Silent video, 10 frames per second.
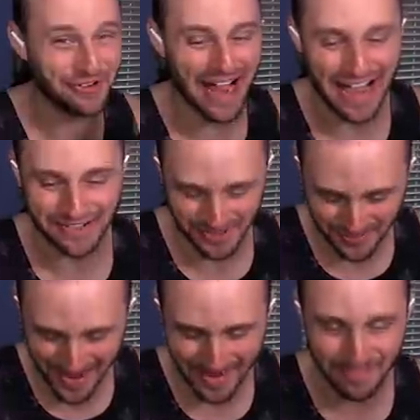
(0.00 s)
guys
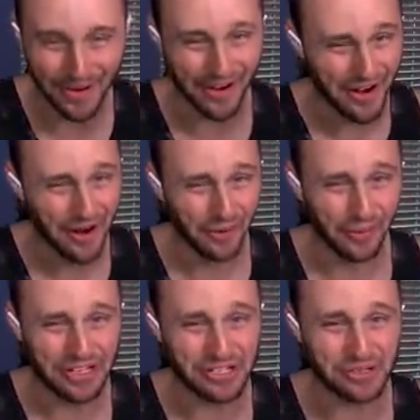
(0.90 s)
remember,
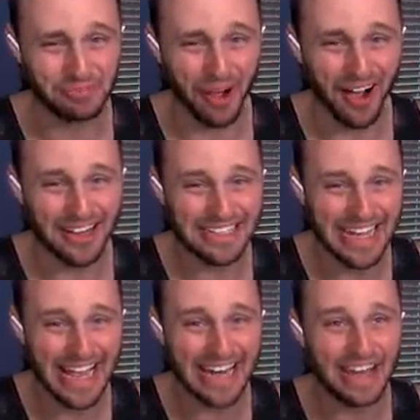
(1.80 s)
we spawned
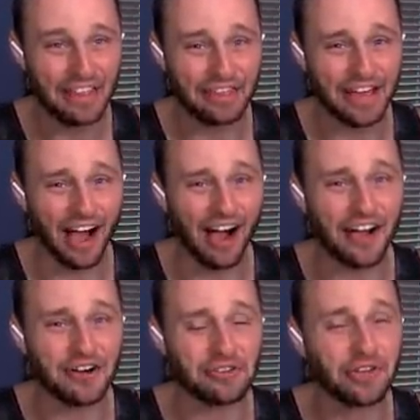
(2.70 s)
in the
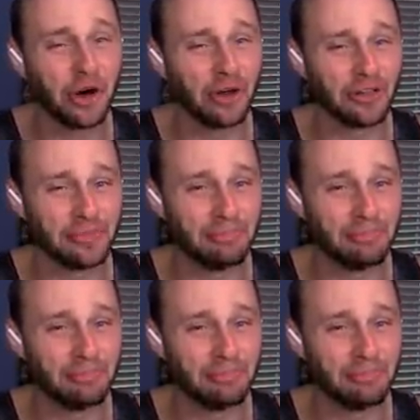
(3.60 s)
Iron Golem